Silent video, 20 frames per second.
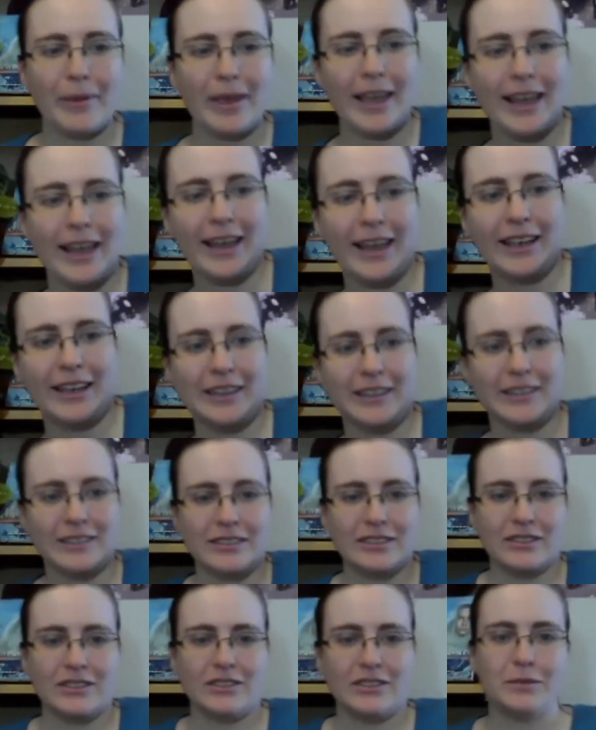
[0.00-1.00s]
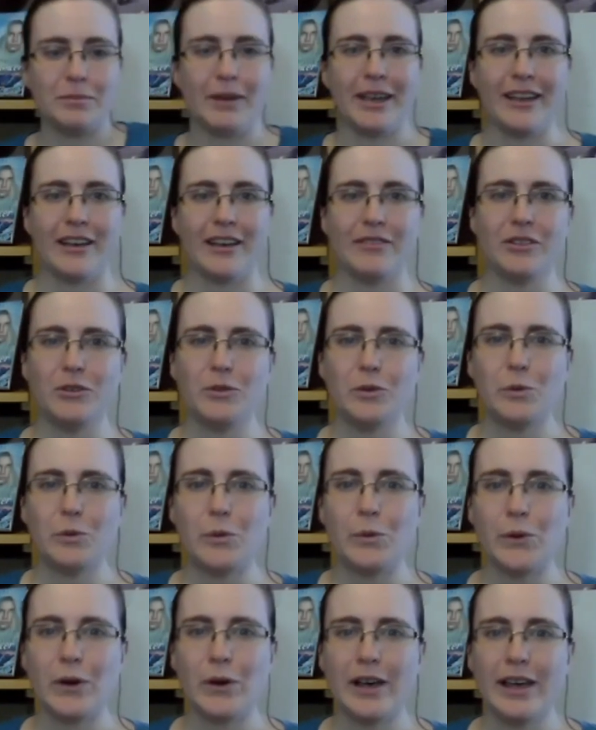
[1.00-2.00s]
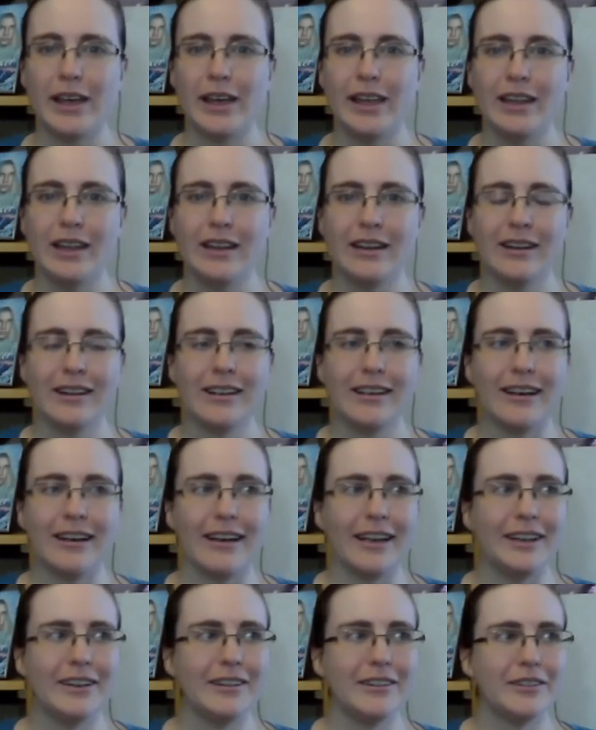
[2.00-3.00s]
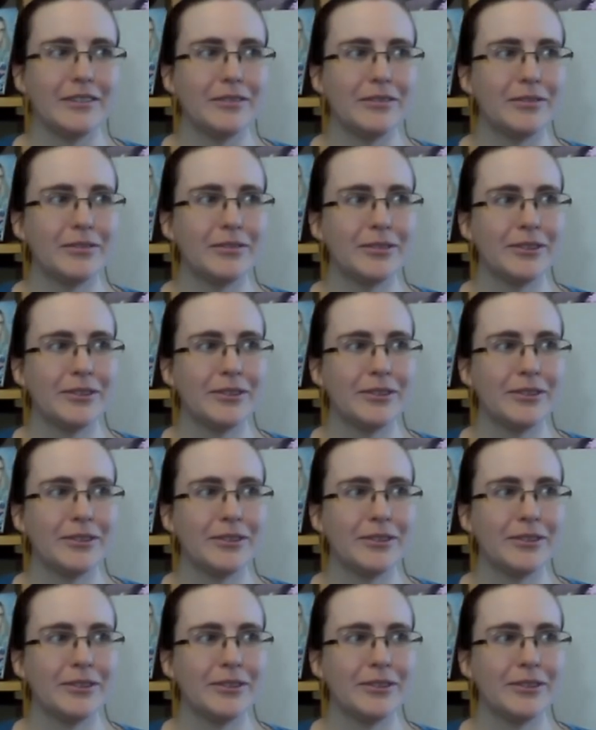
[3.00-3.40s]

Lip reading: And my other one kind of,